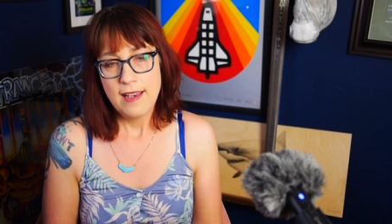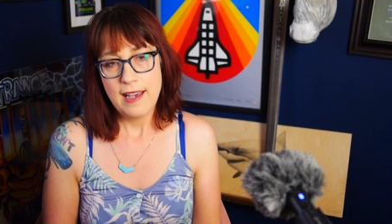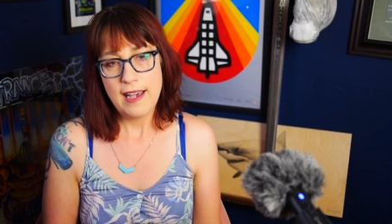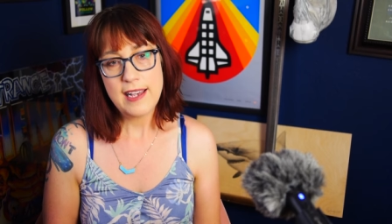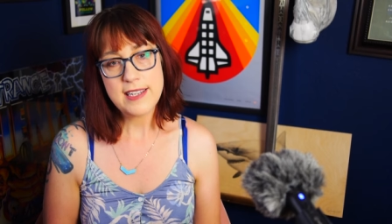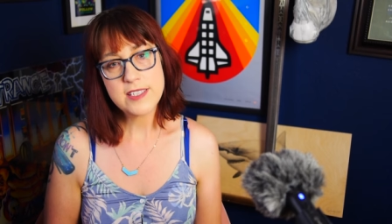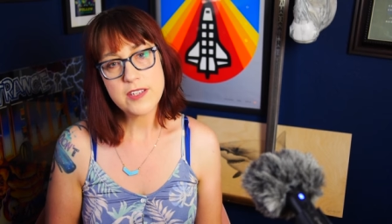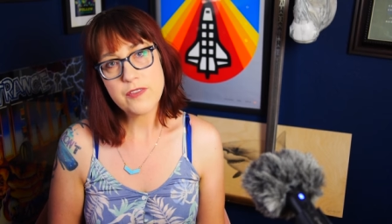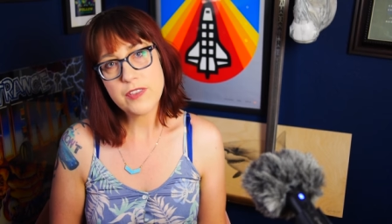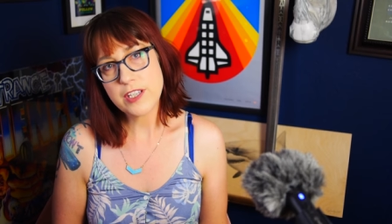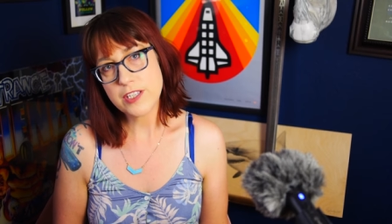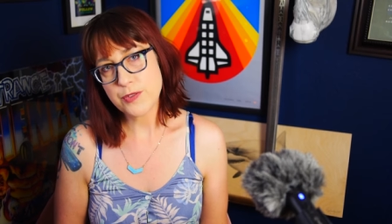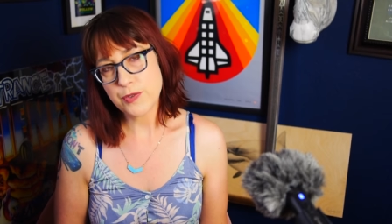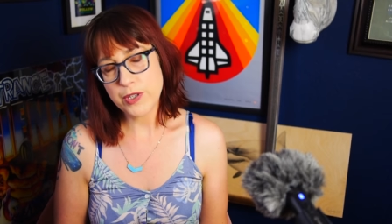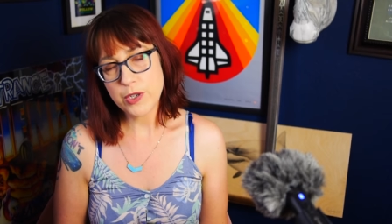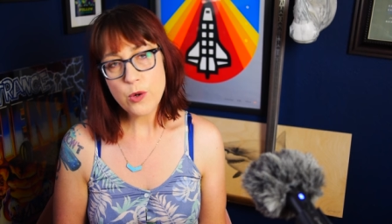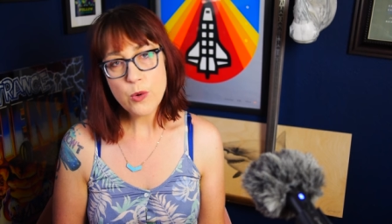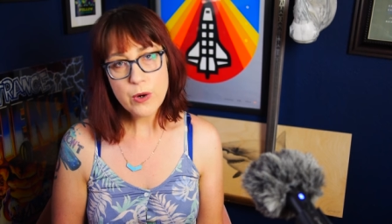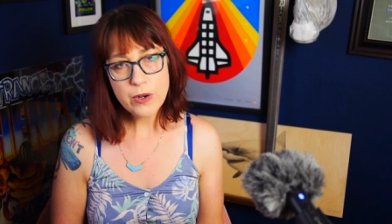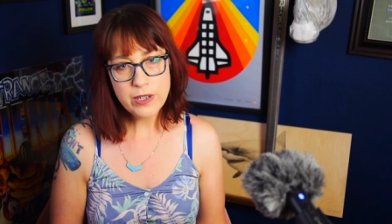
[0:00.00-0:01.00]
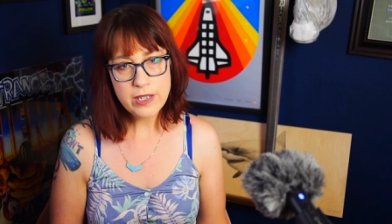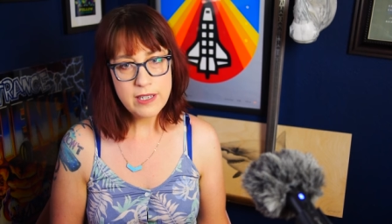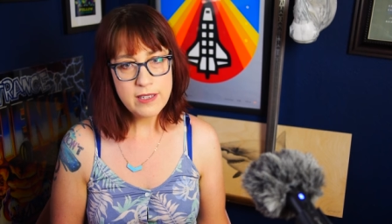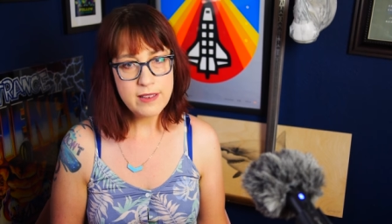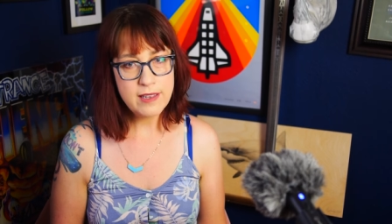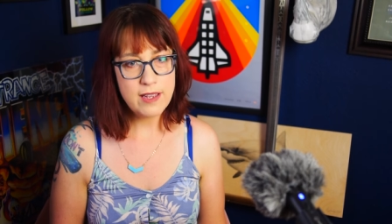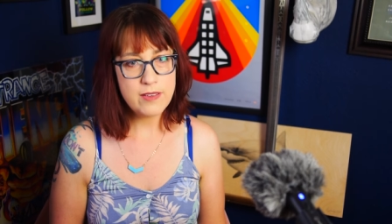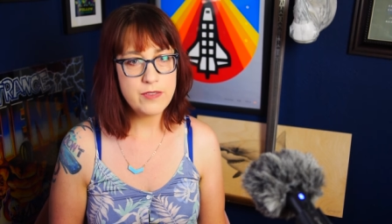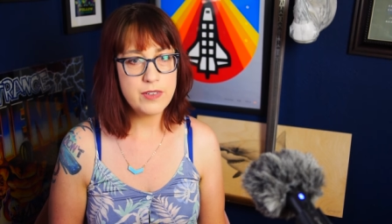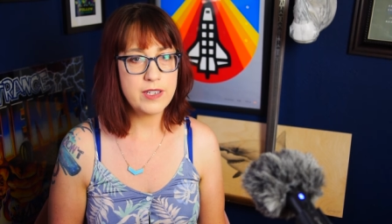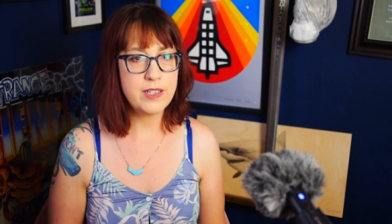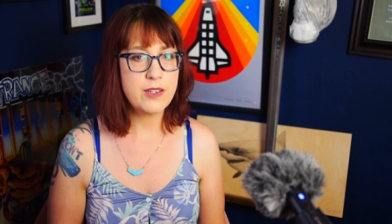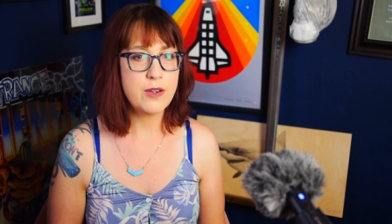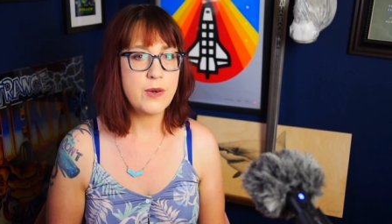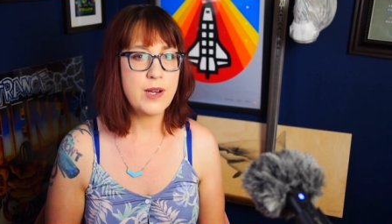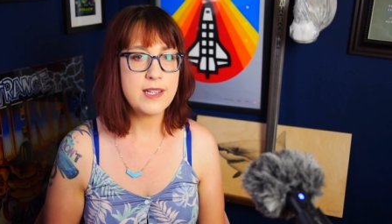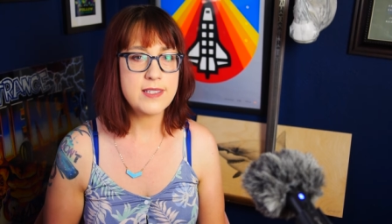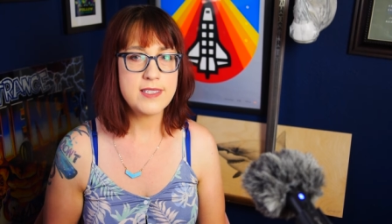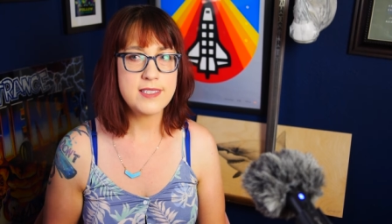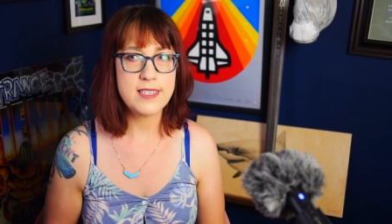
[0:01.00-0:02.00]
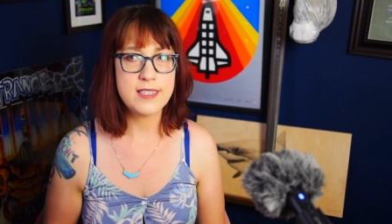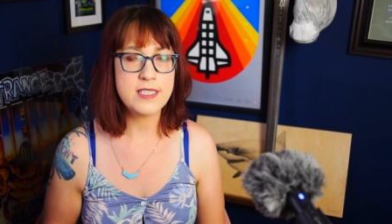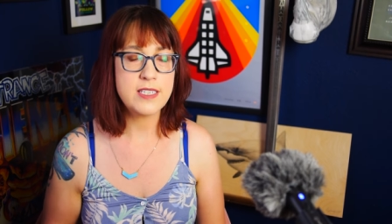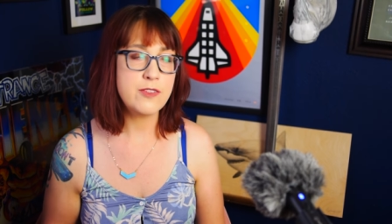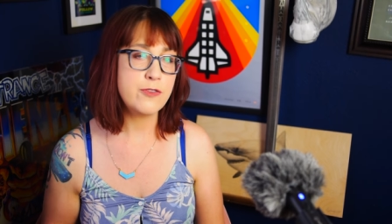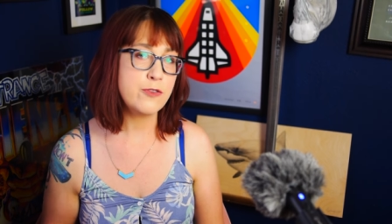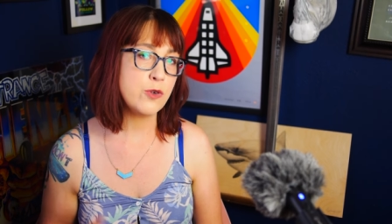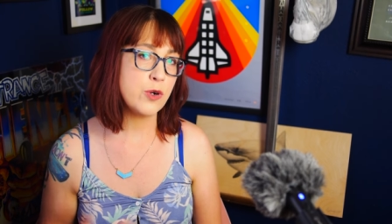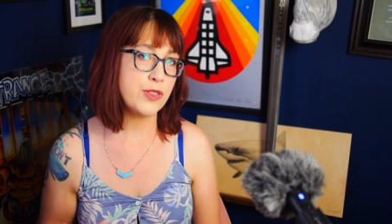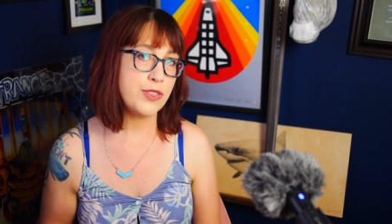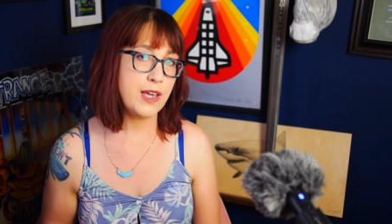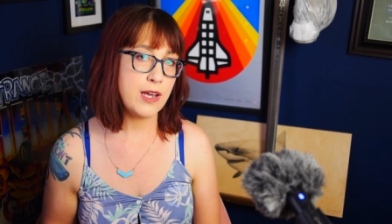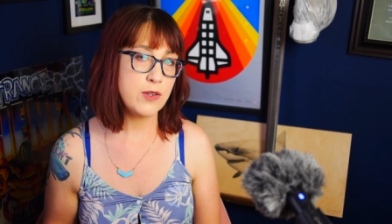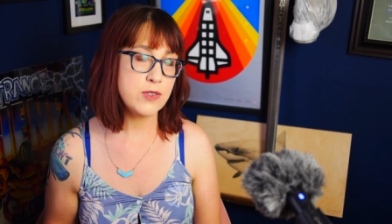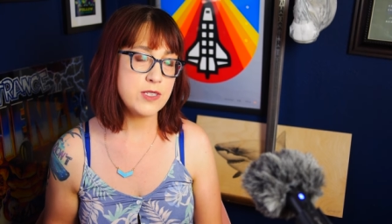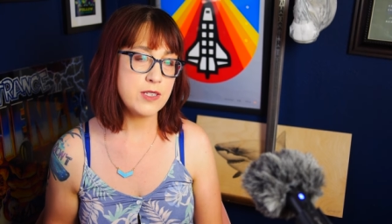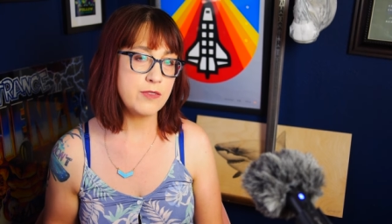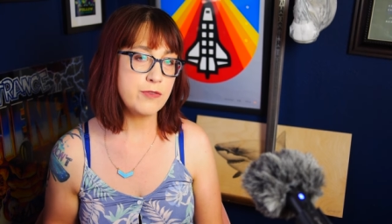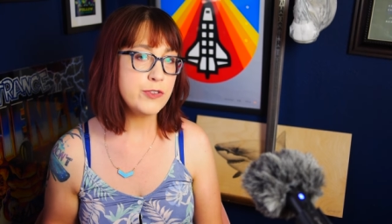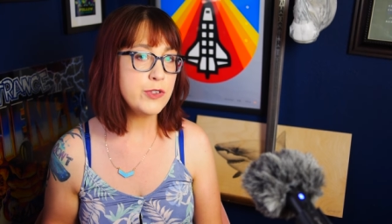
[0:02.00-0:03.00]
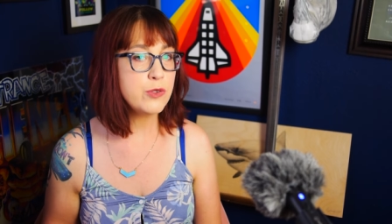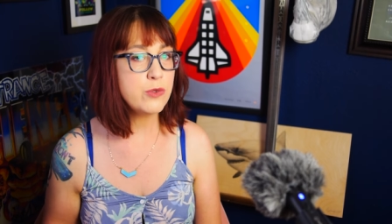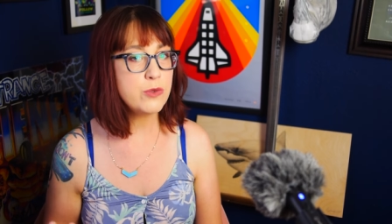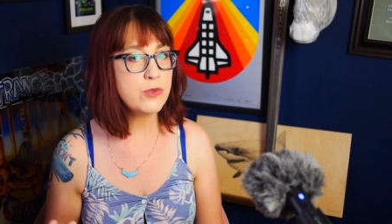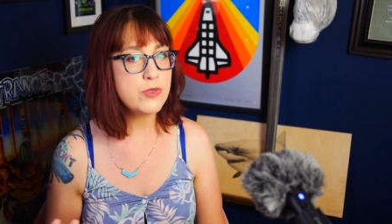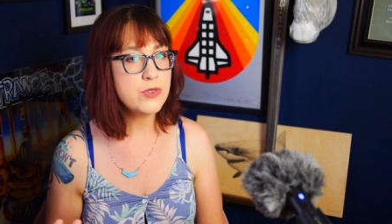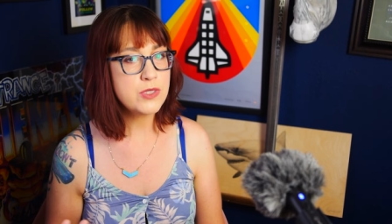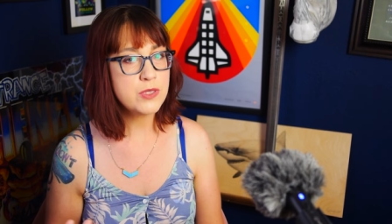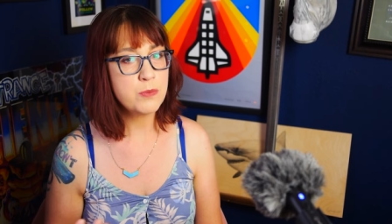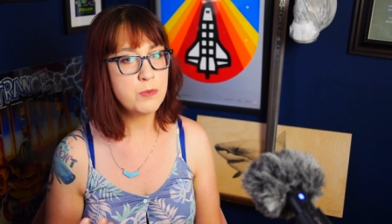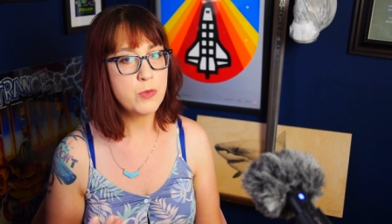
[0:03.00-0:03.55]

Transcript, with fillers: As of this recording, that video has 64,000 views,